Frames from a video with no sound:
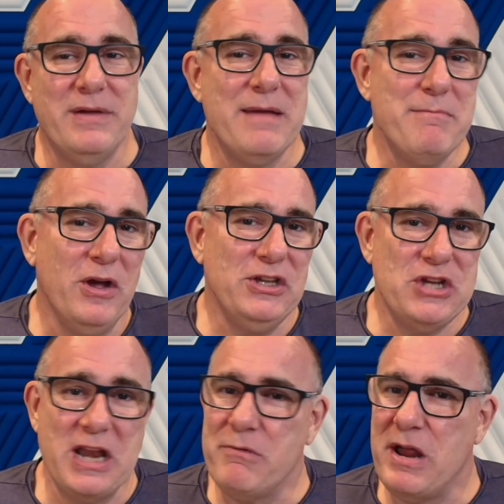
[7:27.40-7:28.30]
it might
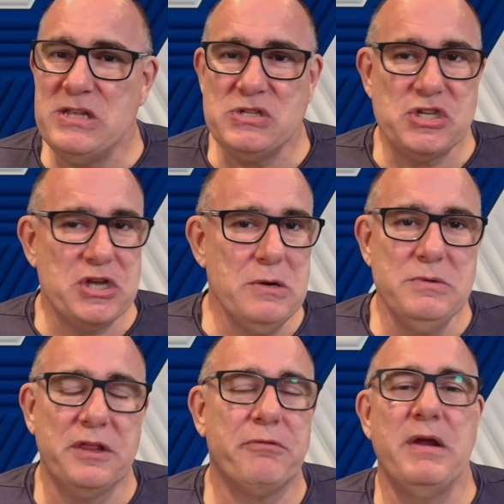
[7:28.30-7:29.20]
generate two
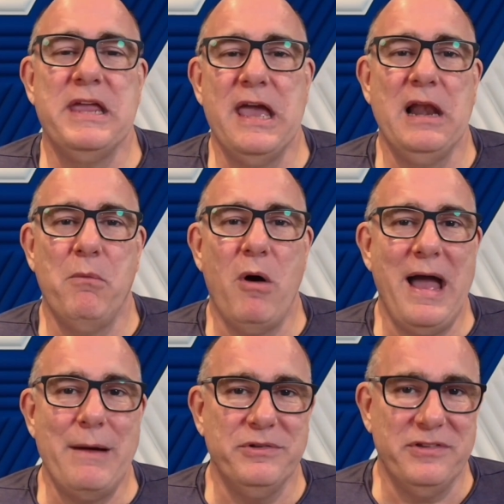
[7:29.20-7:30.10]
to three kilowatt
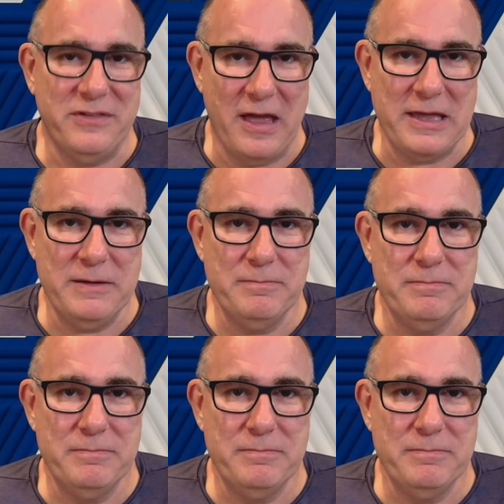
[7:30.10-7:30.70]
hours a day.